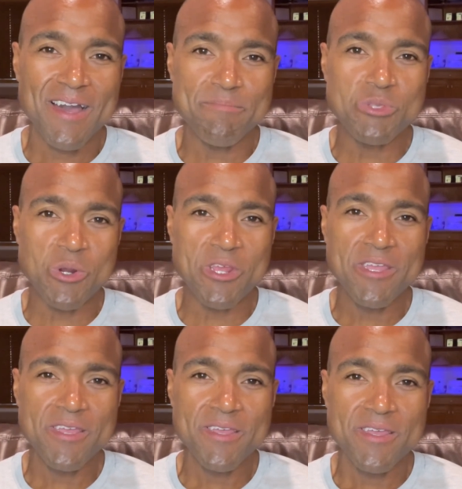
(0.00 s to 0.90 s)
I'm Tony,
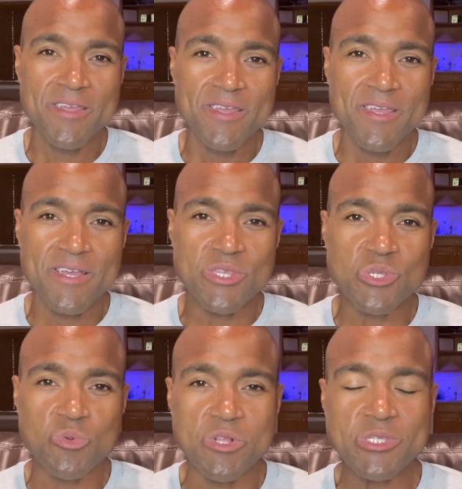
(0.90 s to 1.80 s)
and
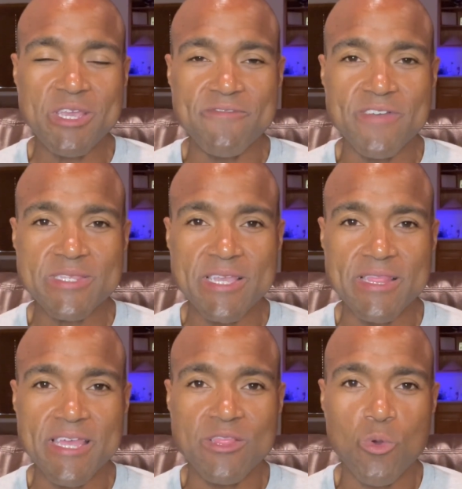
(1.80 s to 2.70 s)
this is Real Estate Investing
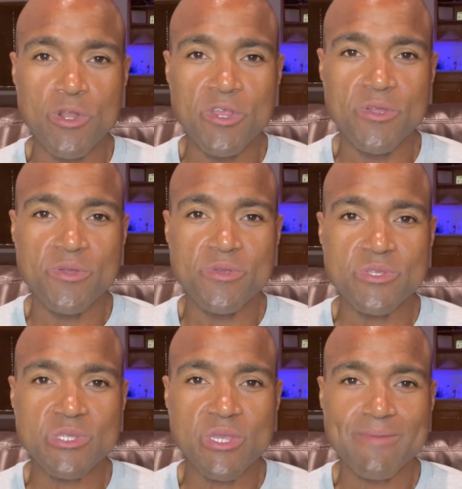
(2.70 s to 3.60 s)
and Landlord
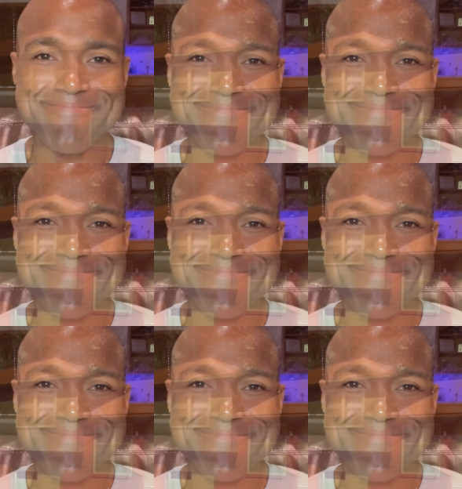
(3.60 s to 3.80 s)
News.